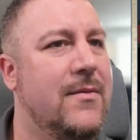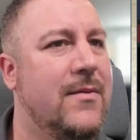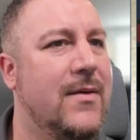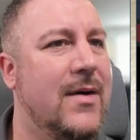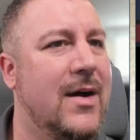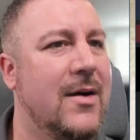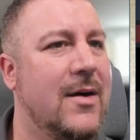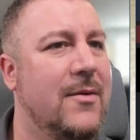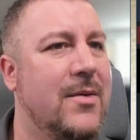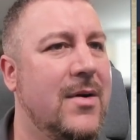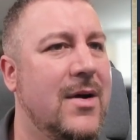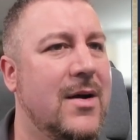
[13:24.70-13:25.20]

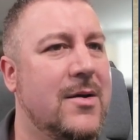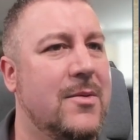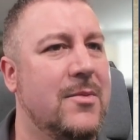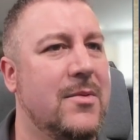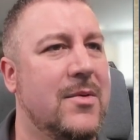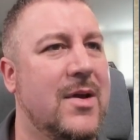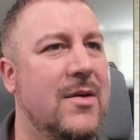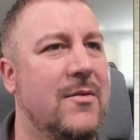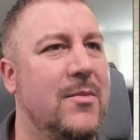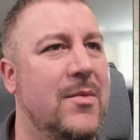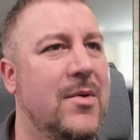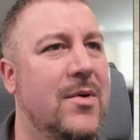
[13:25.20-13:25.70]
5. I
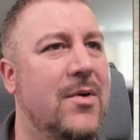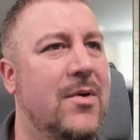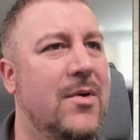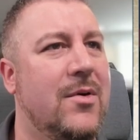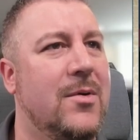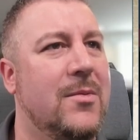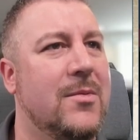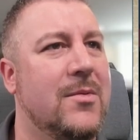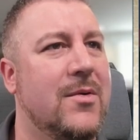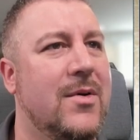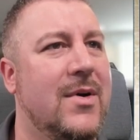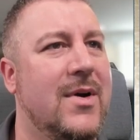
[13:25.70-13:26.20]
can give him a
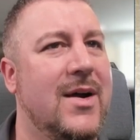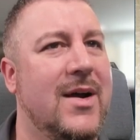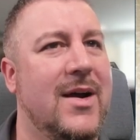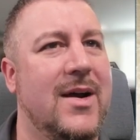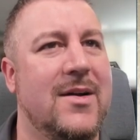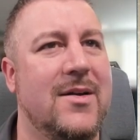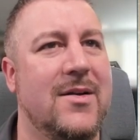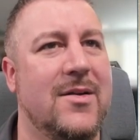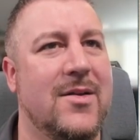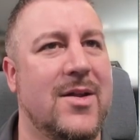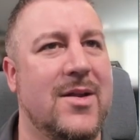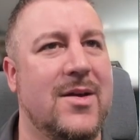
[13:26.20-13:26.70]
hull
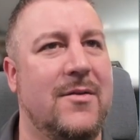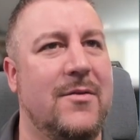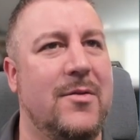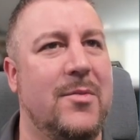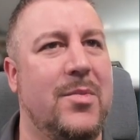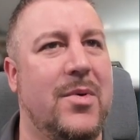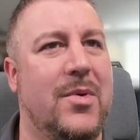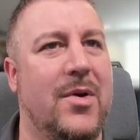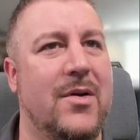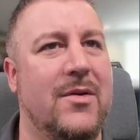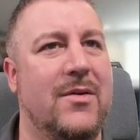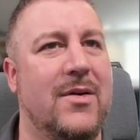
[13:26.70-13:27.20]
upgrade and still have a
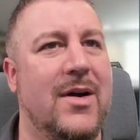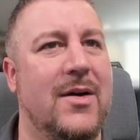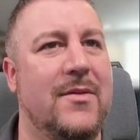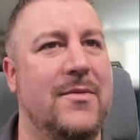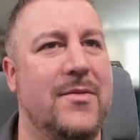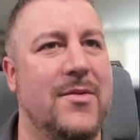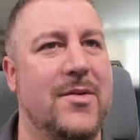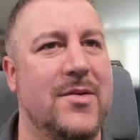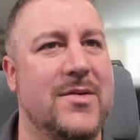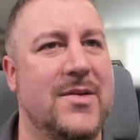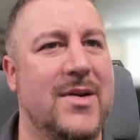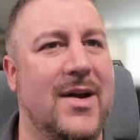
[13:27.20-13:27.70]
point
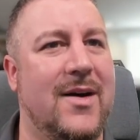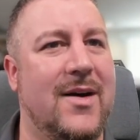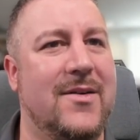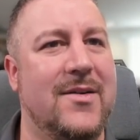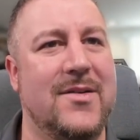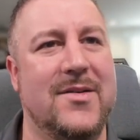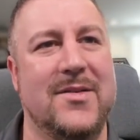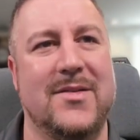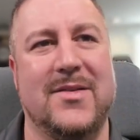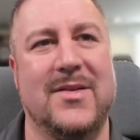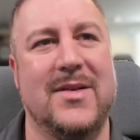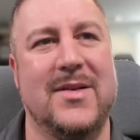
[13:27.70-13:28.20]
left for a
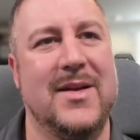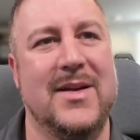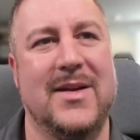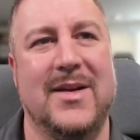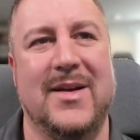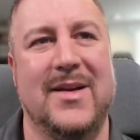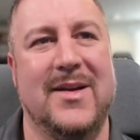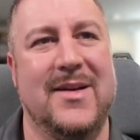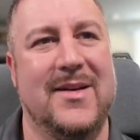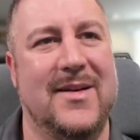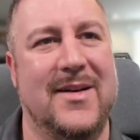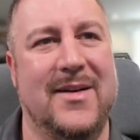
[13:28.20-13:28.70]
talent.
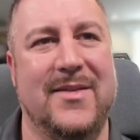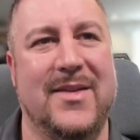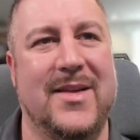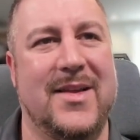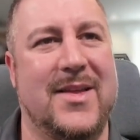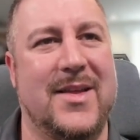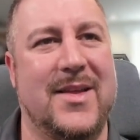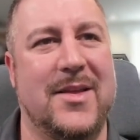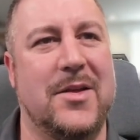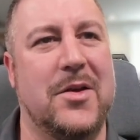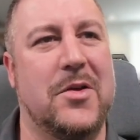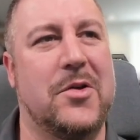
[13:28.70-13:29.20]
Like,
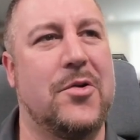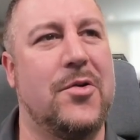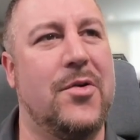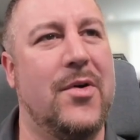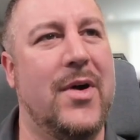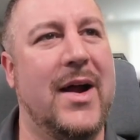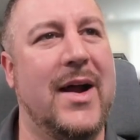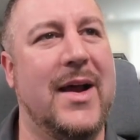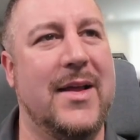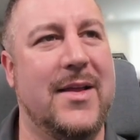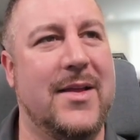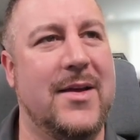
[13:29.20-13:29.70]
this is a
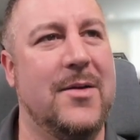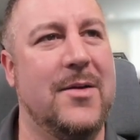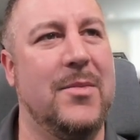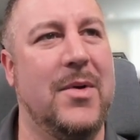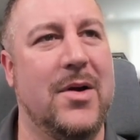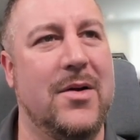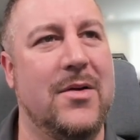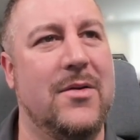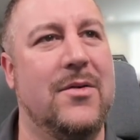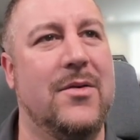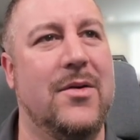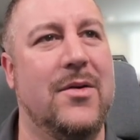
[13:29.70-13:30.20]
crazy
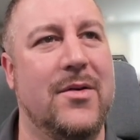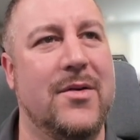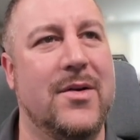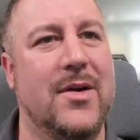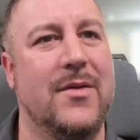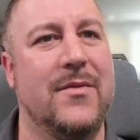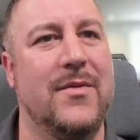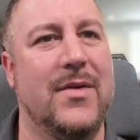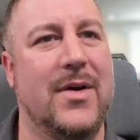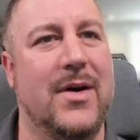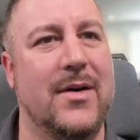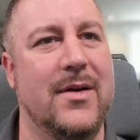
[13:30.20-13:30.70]
amount of
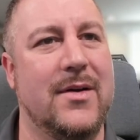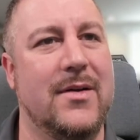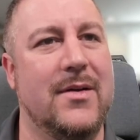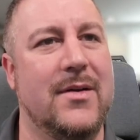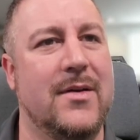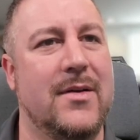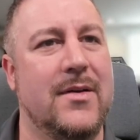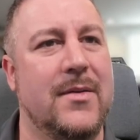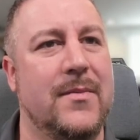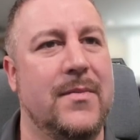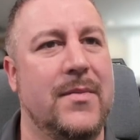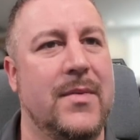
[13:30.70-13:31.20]
loadout value.
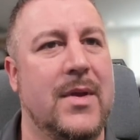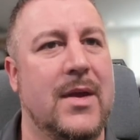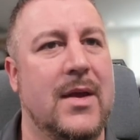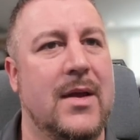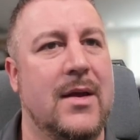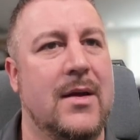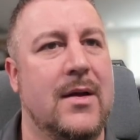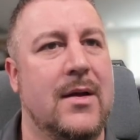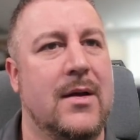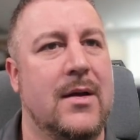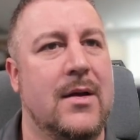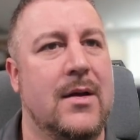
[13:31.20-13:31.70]

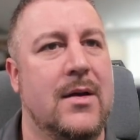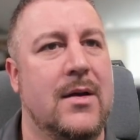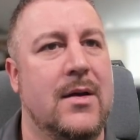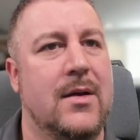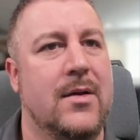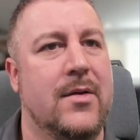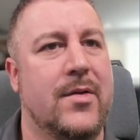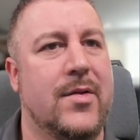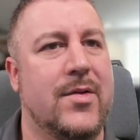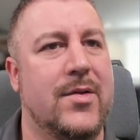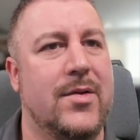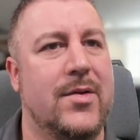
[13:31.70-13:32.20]

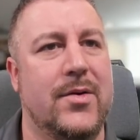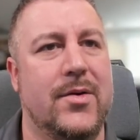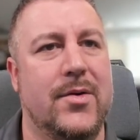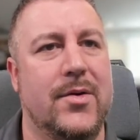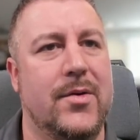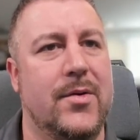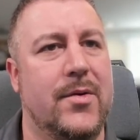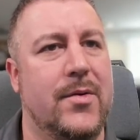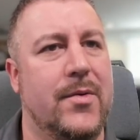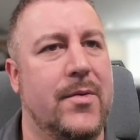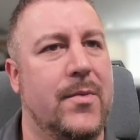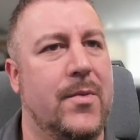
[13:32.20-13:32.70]

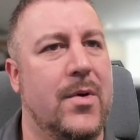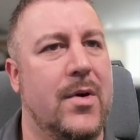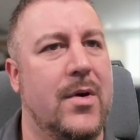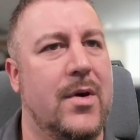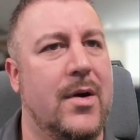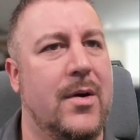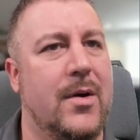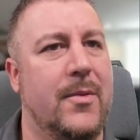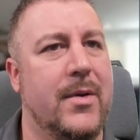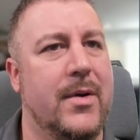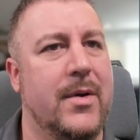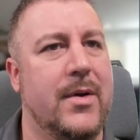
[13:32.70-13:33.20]
So where
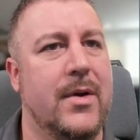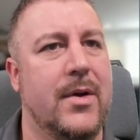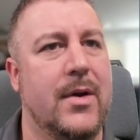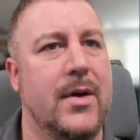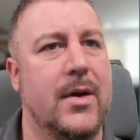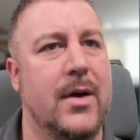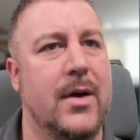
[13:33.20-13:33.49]
are we?